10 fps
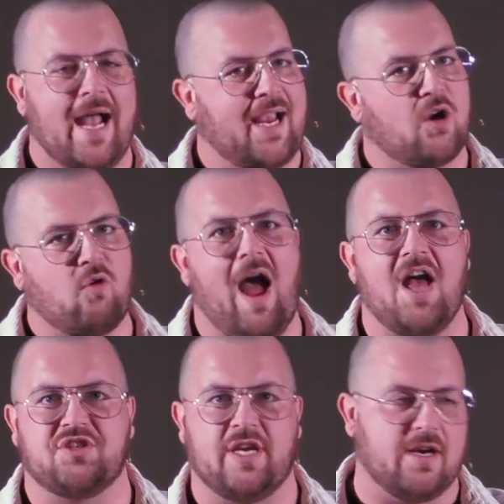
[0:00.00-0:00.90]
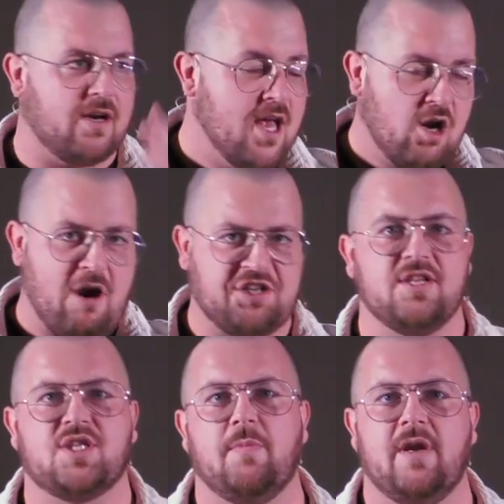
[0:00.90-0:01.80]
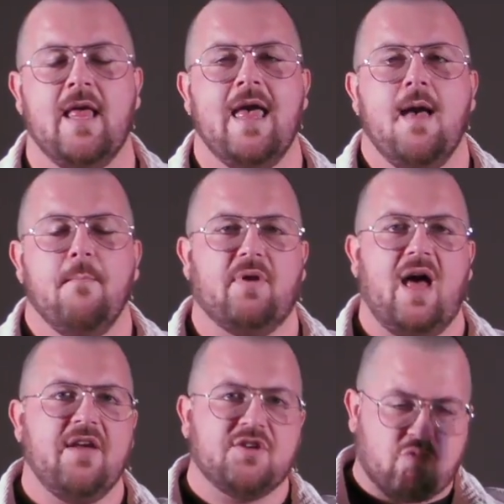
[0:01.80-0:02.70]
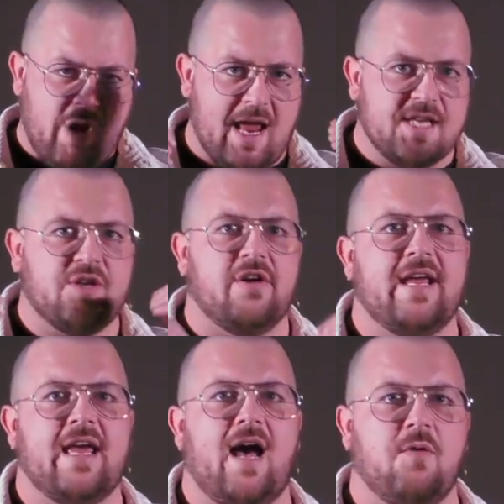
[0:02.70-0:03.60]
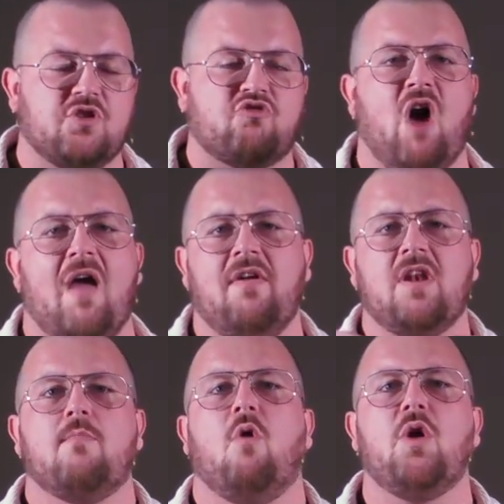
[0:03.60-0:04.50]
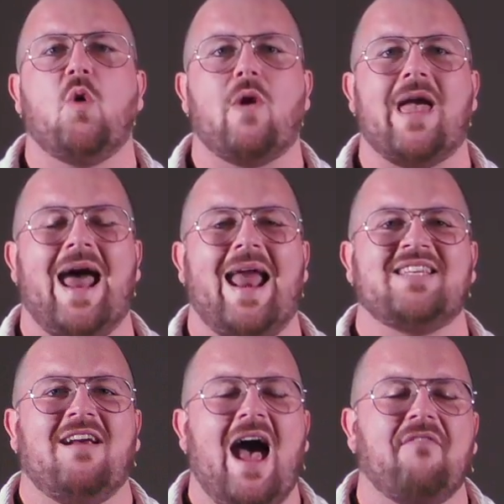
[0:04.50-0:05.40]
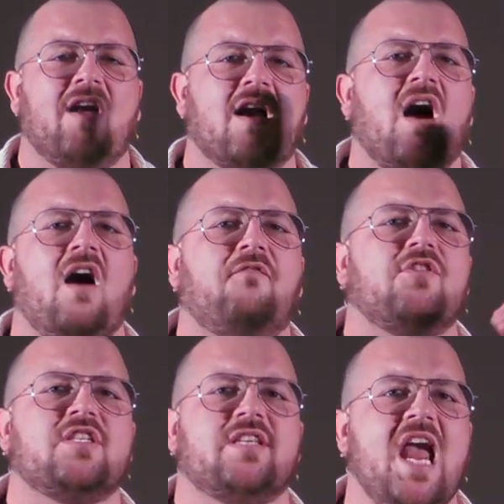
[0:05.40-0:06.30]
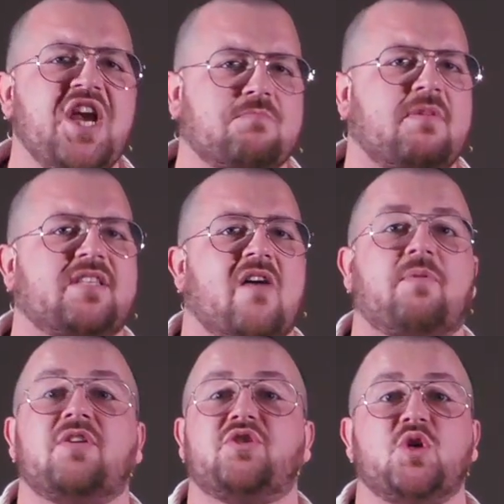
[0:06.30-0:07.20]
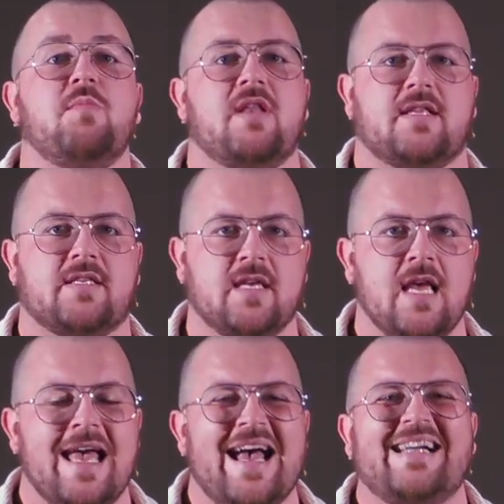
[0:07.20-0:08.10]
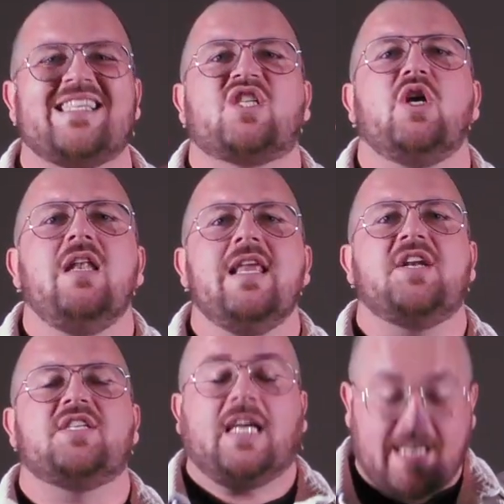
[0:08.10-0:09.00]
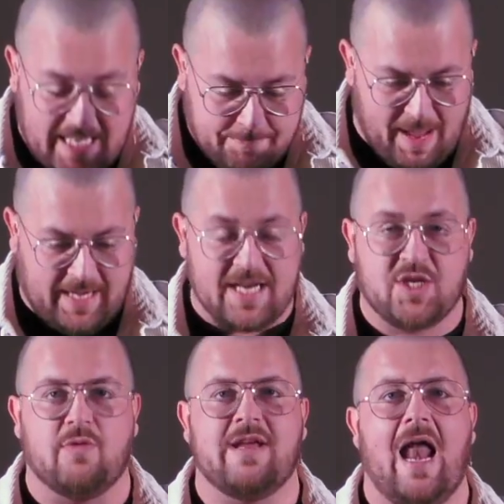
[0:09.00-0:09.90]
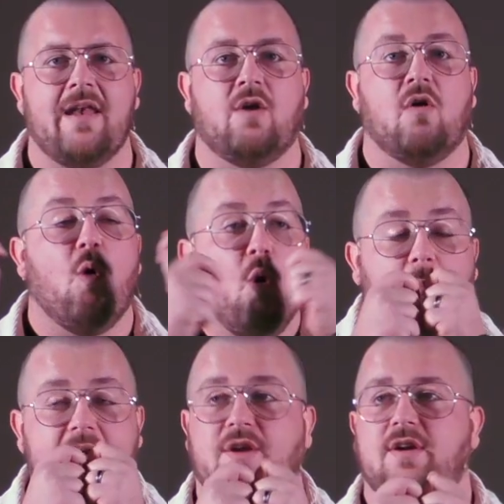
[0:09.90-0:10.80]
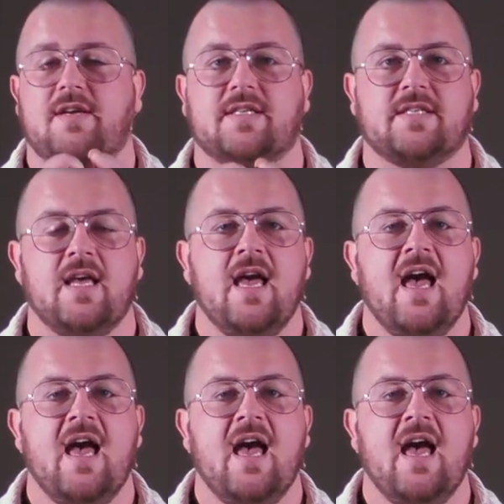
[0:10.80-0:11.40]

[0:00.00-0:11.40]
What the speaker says: I can crash into someone. But I just realized the other day, I was driving on the motorway, and I started having a conversation with myself about 2 minutes. And suddenly, I just clicked back into reality and go, oh my goodness,